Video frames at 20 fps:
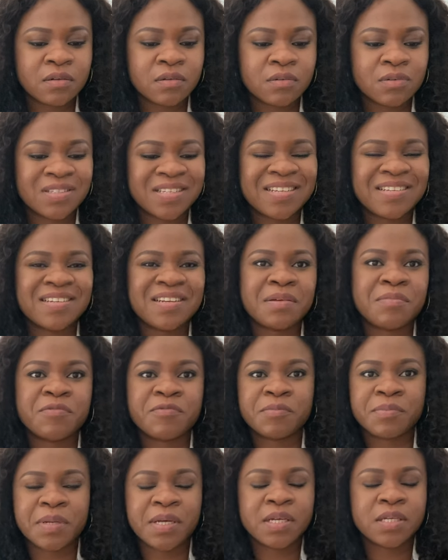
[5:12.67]
Was that the name of
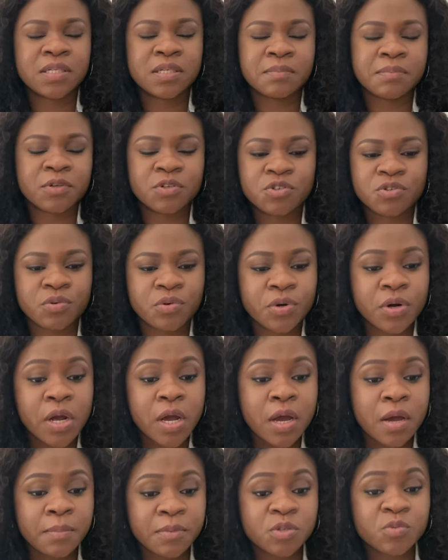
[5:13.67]
the place? I'm not sure.
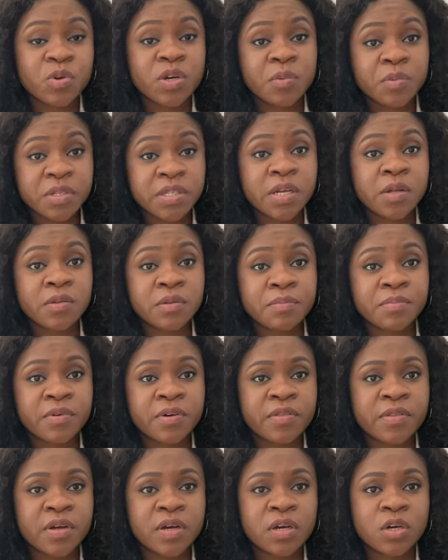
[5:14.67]
he's working with his elder
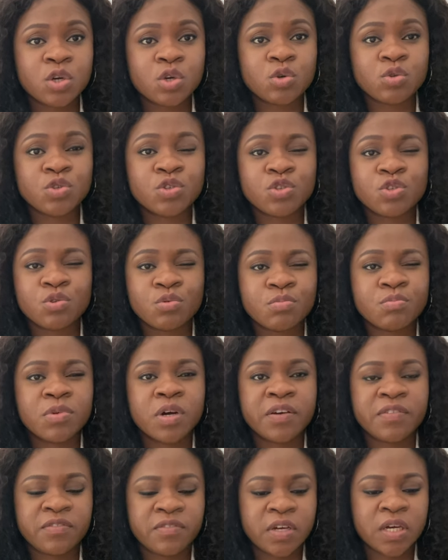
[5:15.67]
brother, Kusum,
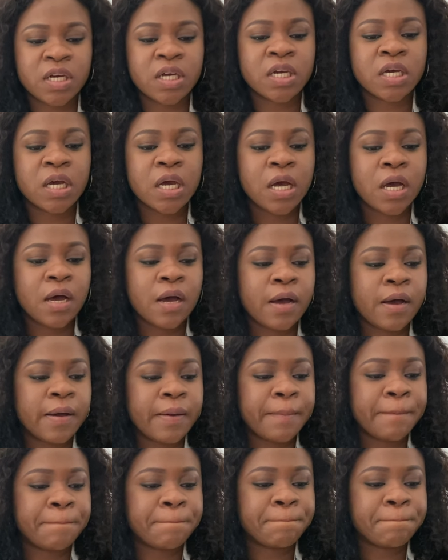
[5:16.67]
I think.
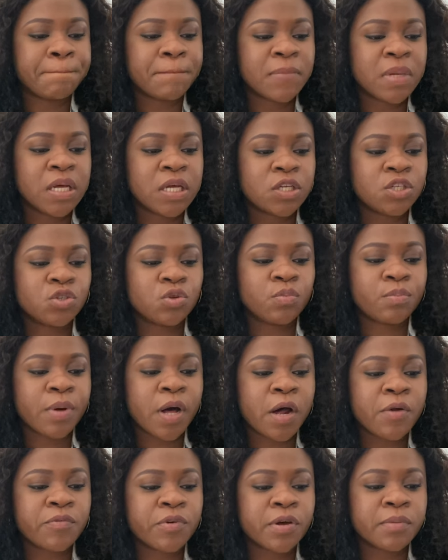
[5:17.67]
Um, so
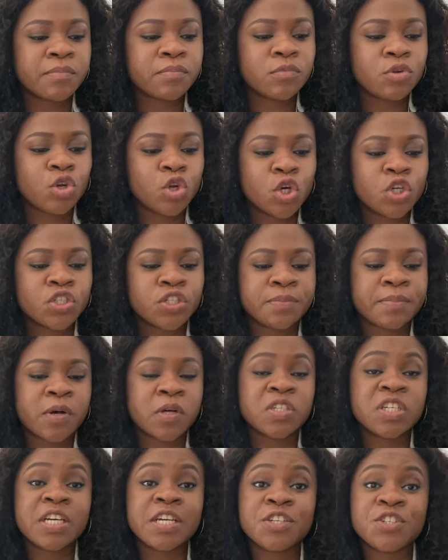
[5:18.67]
Balram learns
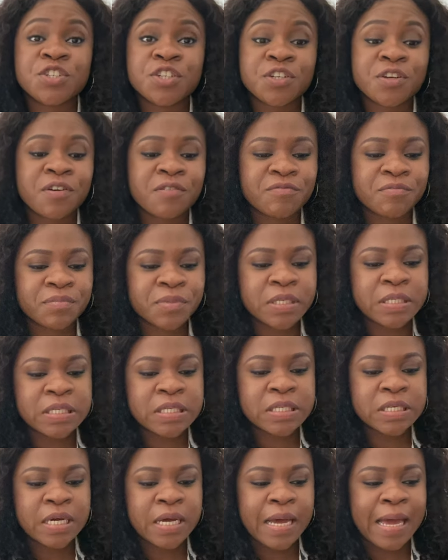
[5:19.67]
about the Indian
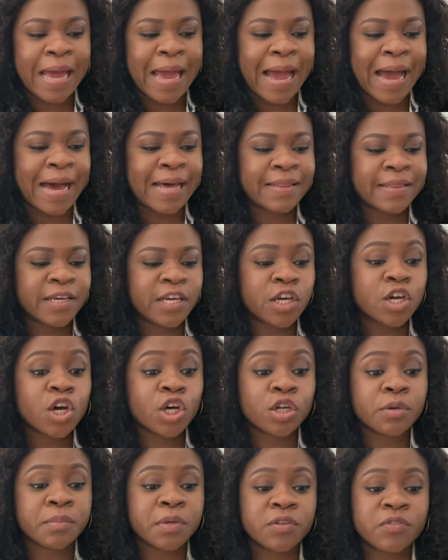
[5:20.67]
government and the
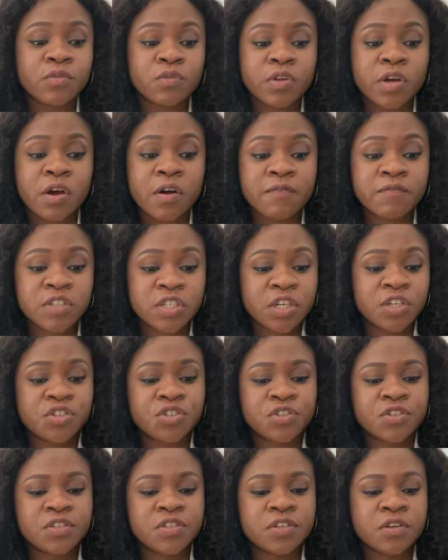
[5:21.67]
economy through the
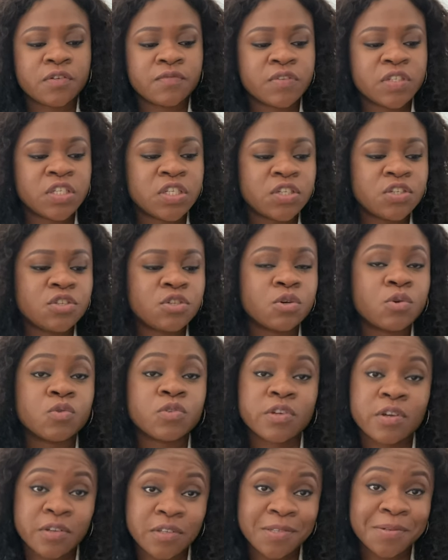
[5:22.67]
conversations of the tea
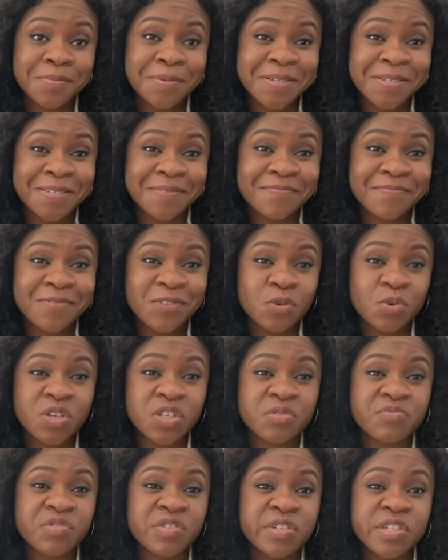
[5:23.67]
stall's customers. So
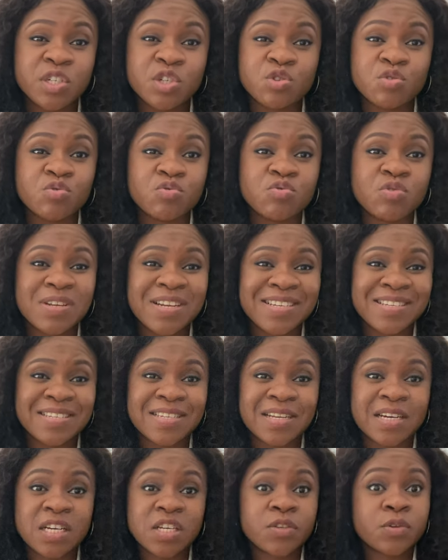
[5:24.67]
he's a very good
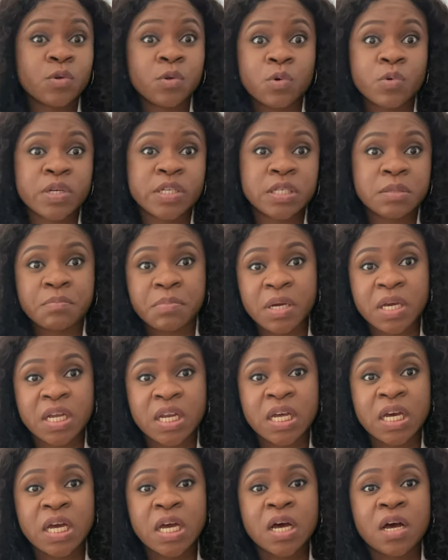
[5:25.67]
listener. He's always
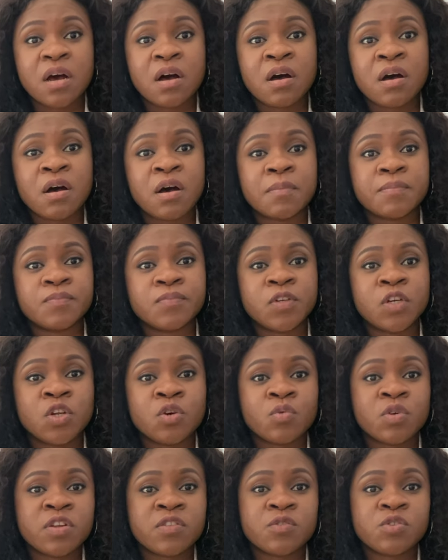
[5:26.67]
been, um, you know,
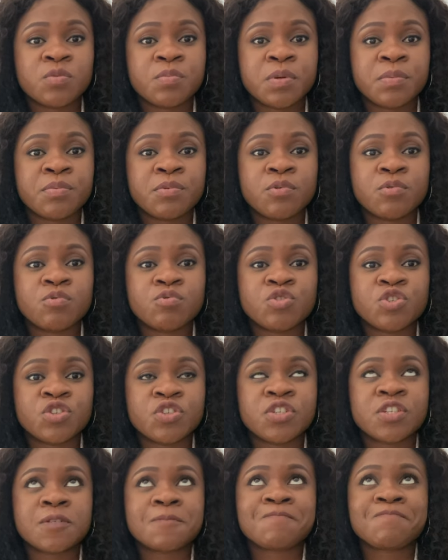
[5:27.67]
one of those people who
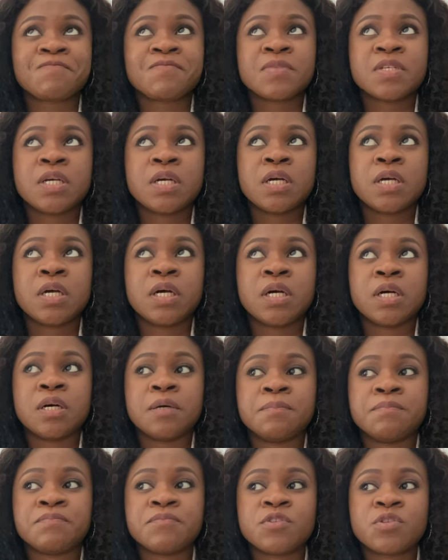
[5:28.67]
just
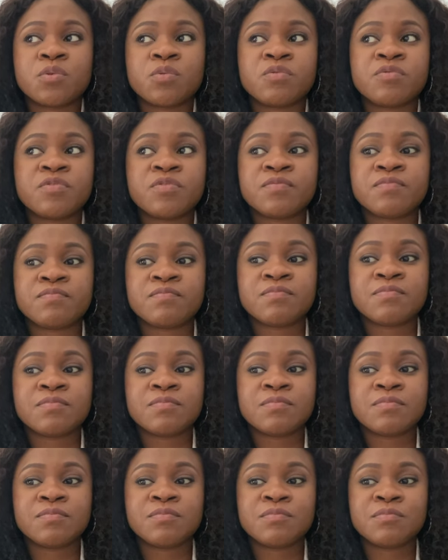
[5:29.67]
um, sort of
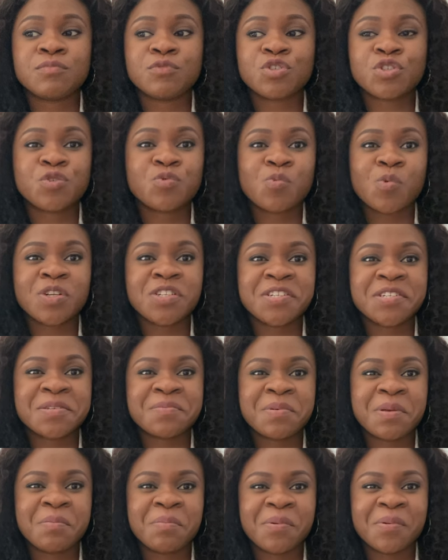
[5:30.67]
just watches
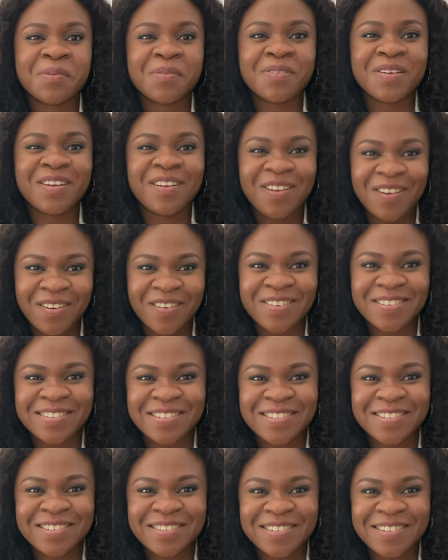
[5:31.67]
people and
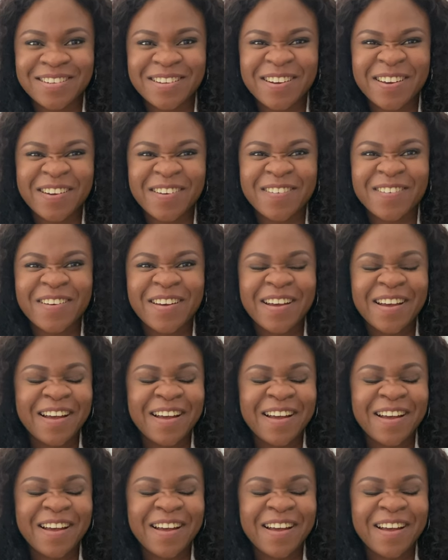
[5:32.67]
learns you know.